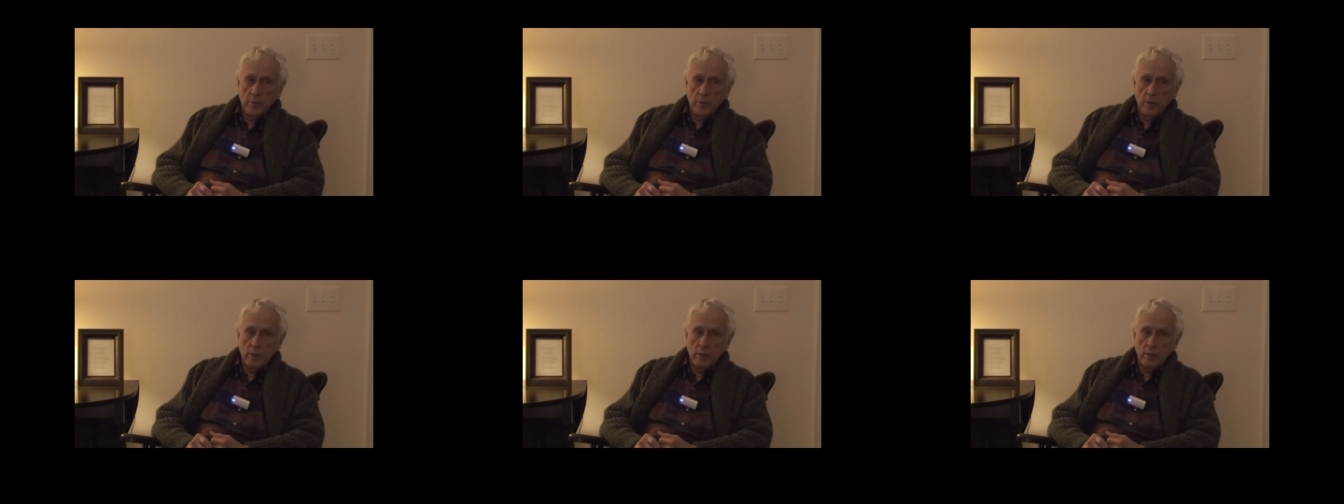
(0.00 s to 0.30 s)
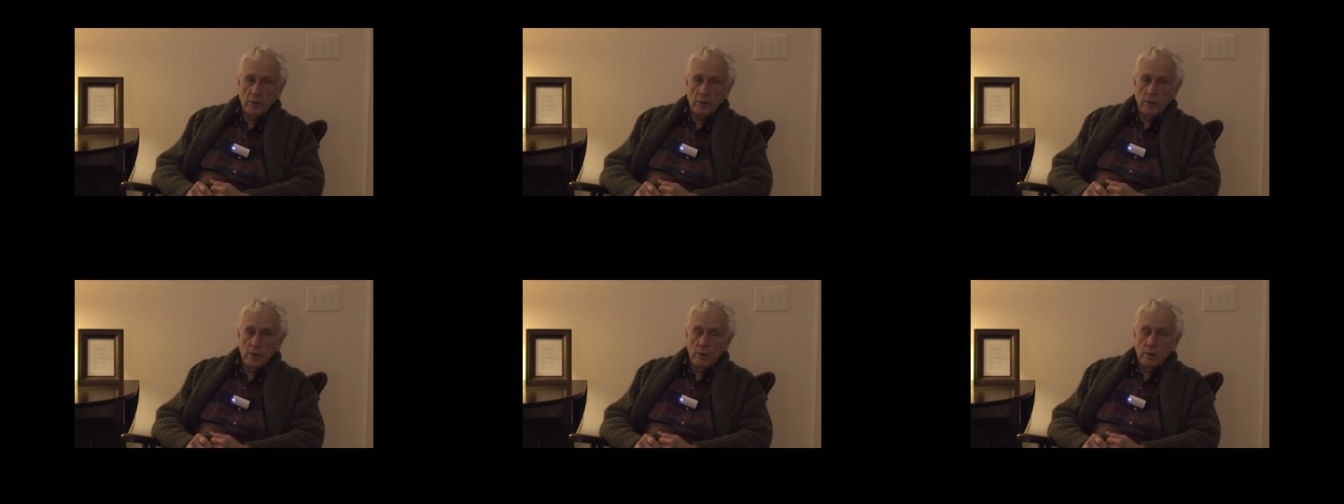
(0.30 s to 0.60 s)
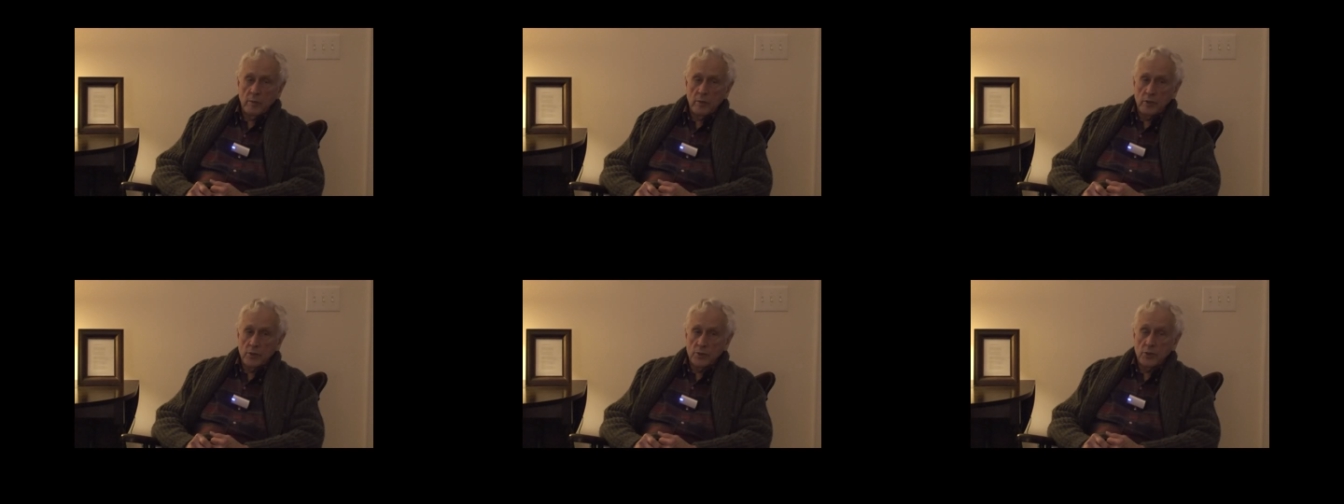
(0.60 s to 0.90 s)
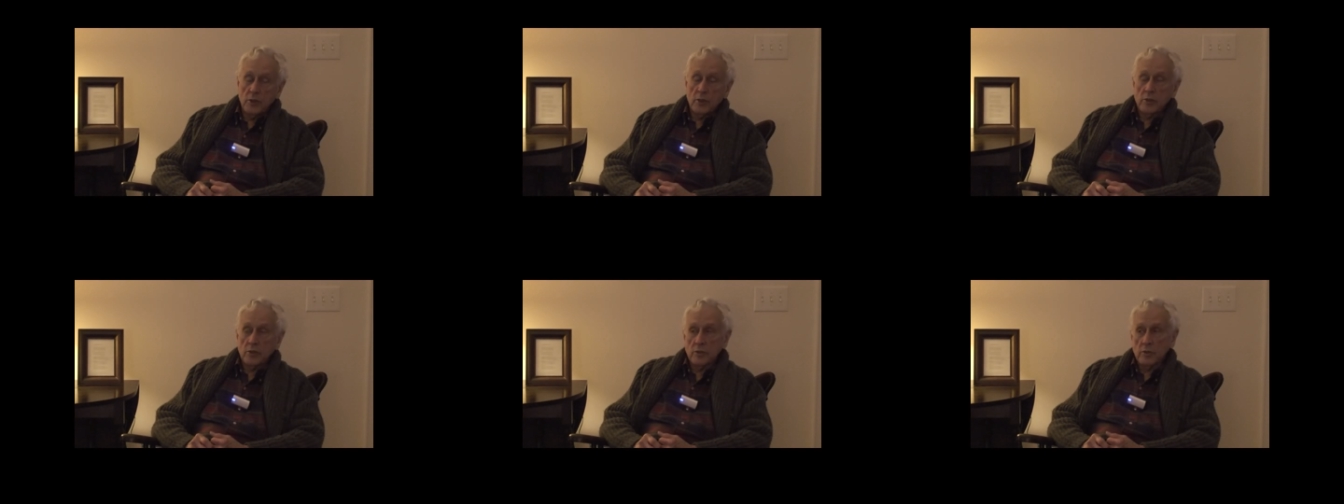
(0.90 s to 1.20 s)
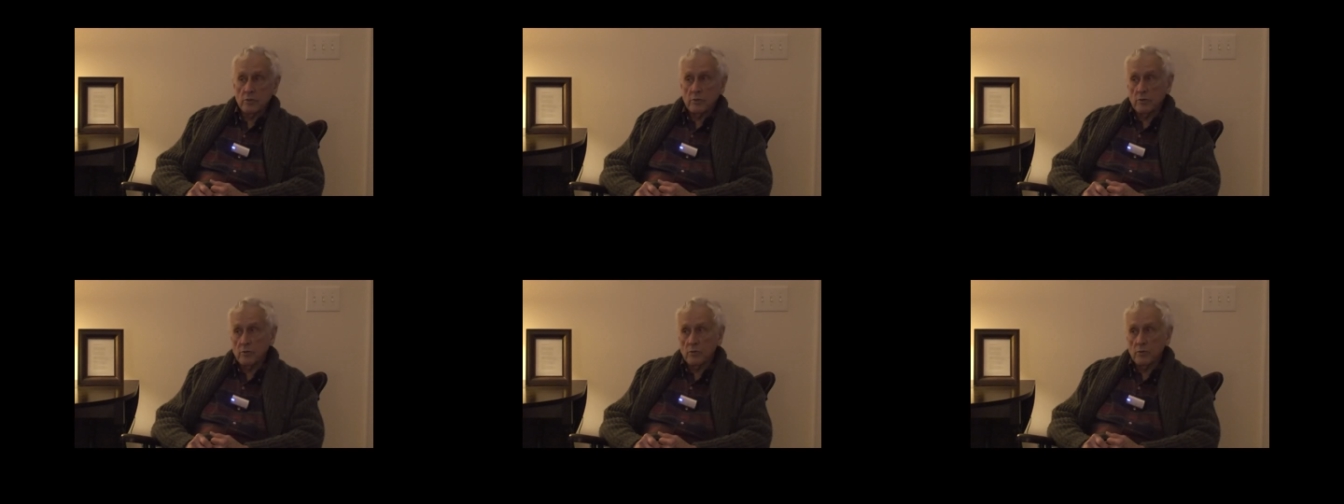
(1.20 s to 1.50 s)
Uh, I mean, she is
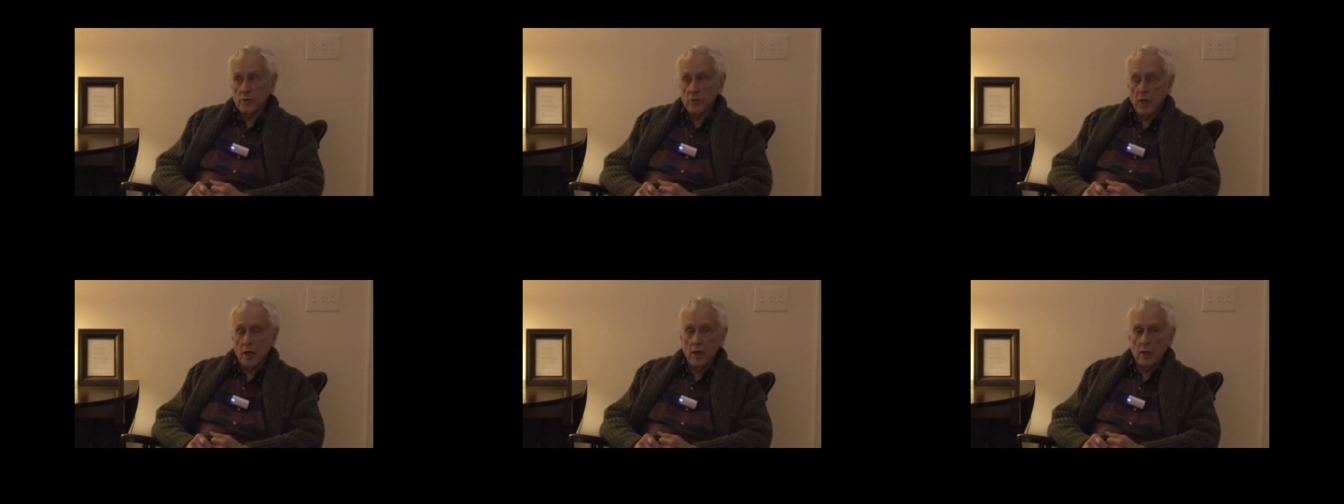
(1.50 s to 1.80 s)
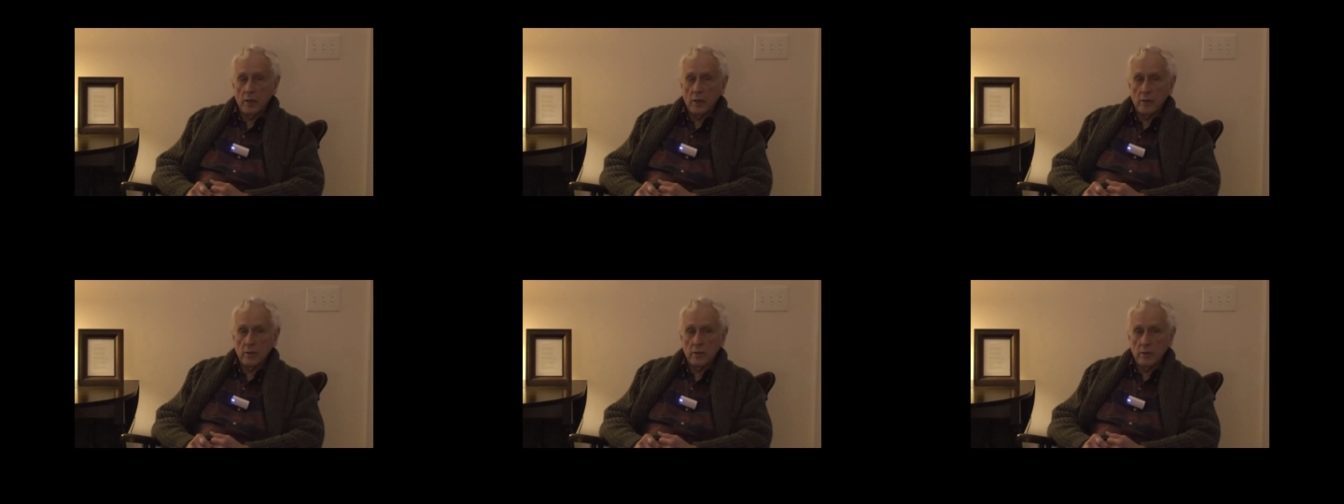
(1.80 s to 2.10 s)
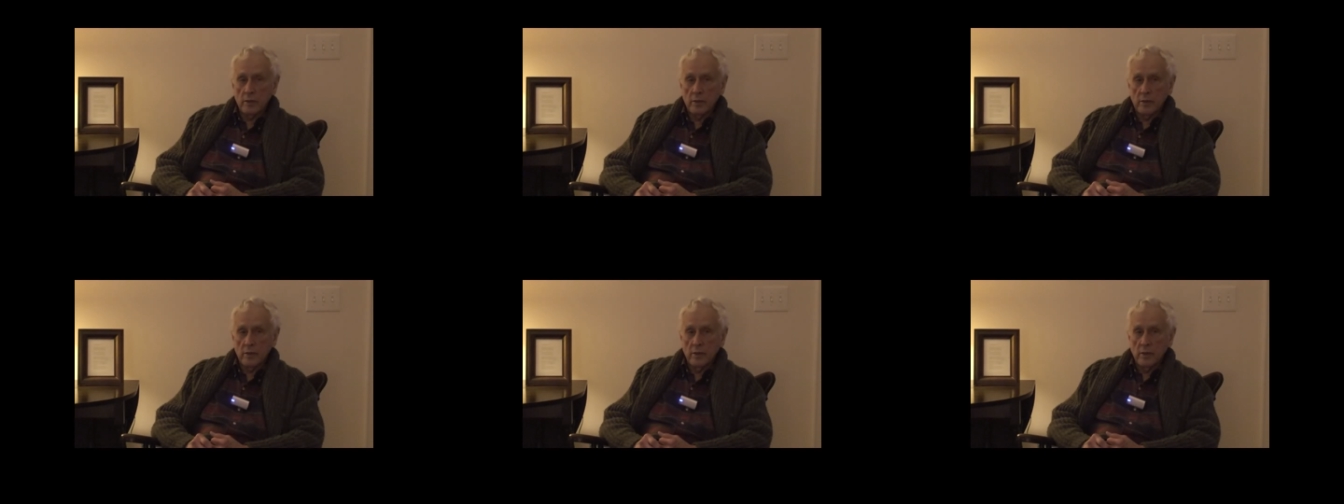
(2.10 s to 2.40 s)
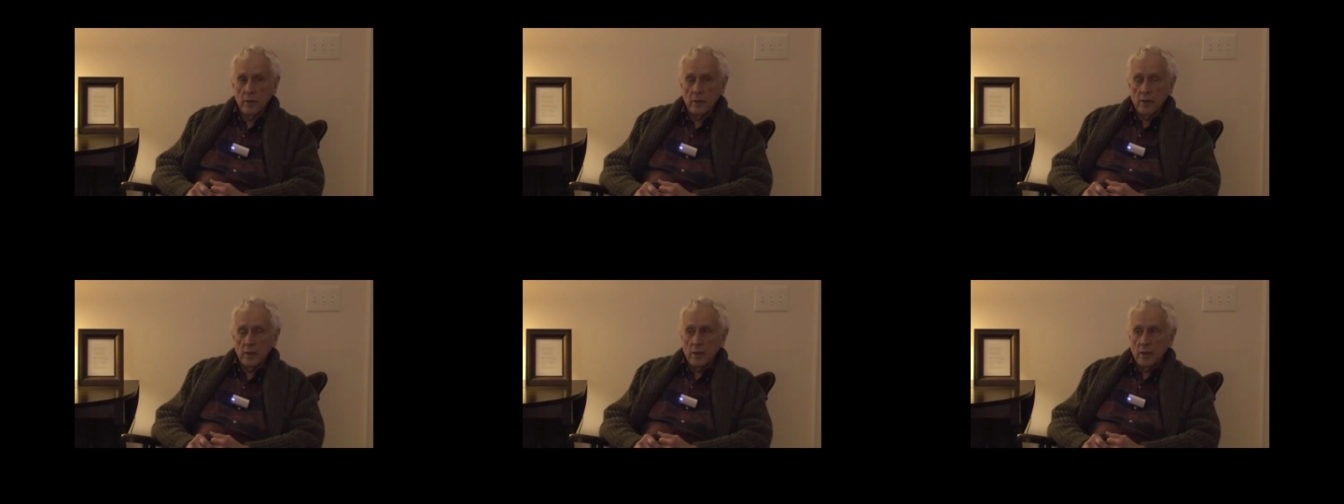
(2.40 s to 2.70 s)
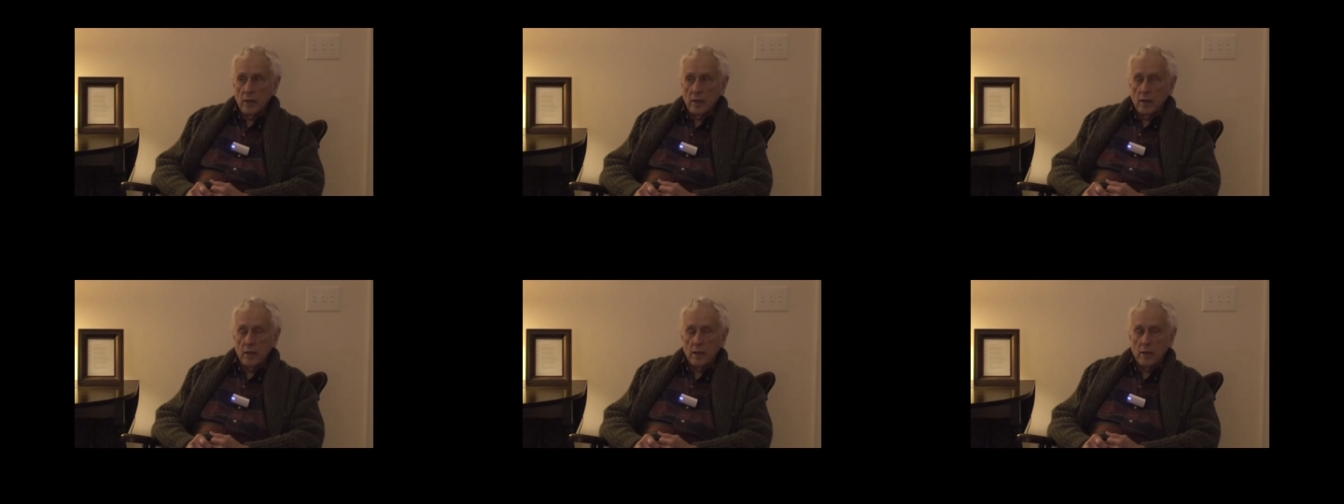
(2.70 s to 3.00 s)
a true scholar,
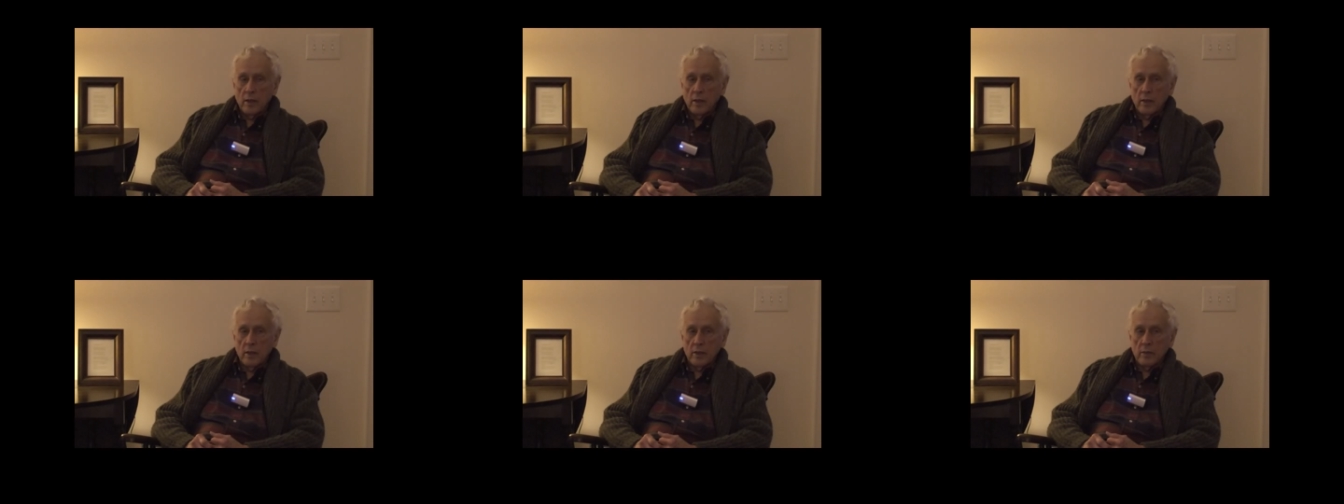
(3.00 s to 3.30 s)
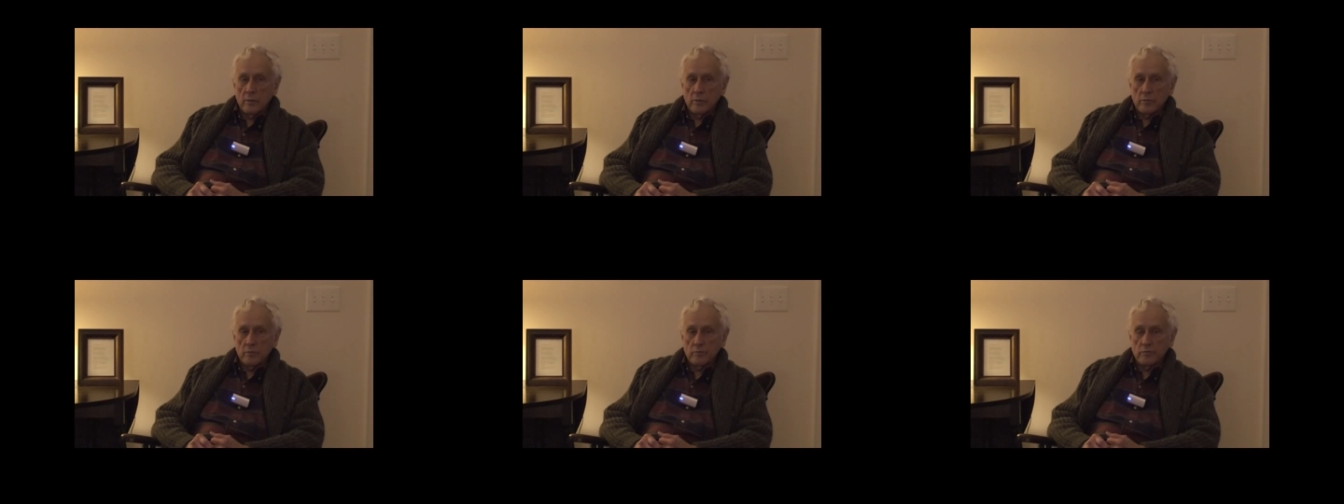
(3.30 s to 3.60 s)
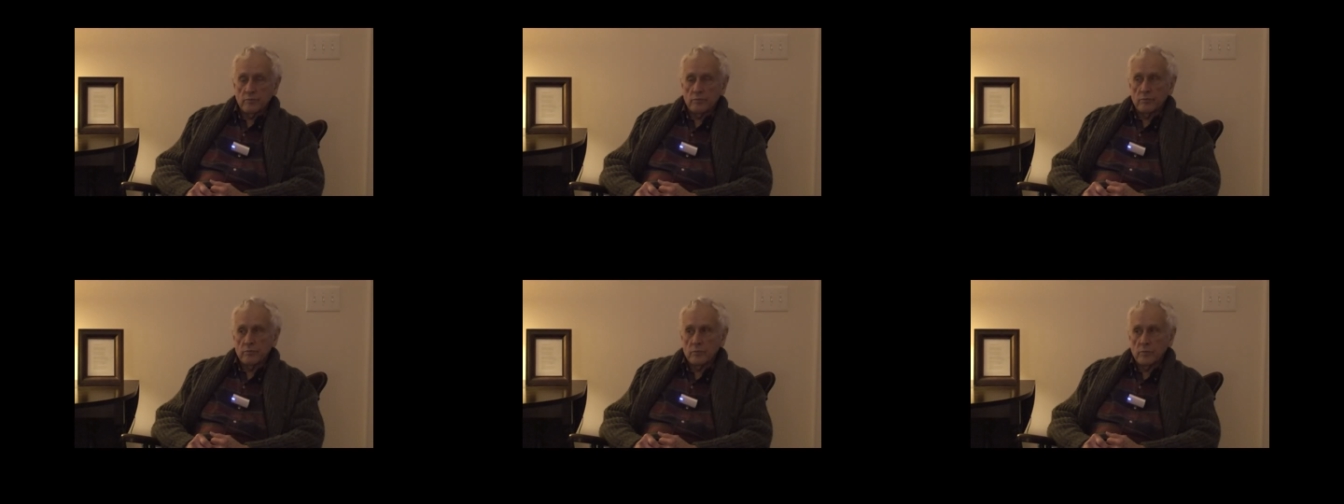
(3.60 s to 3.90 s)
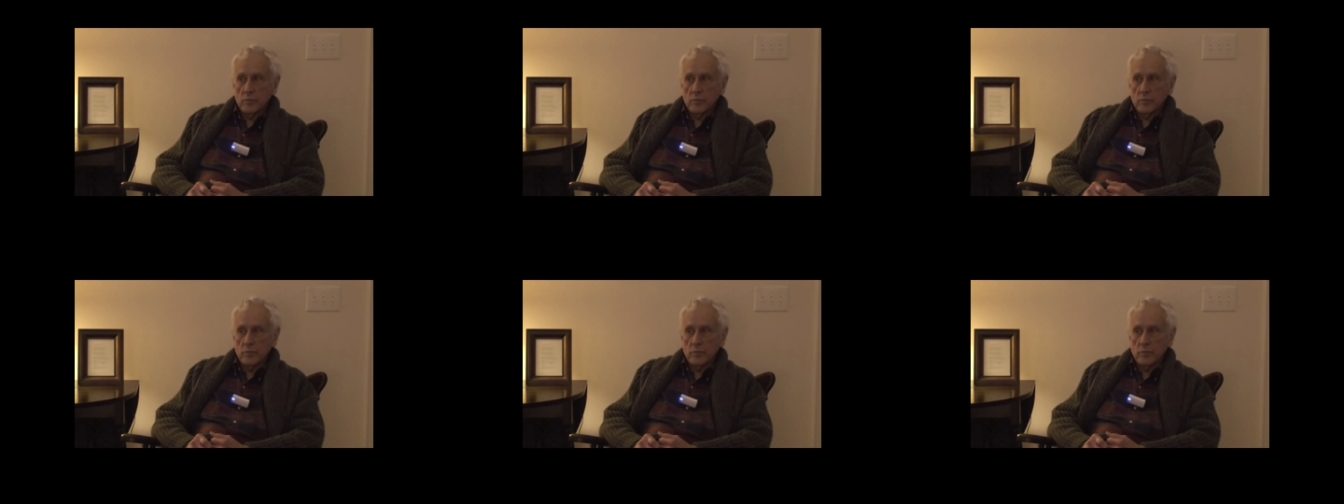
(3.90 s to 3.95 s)
and um,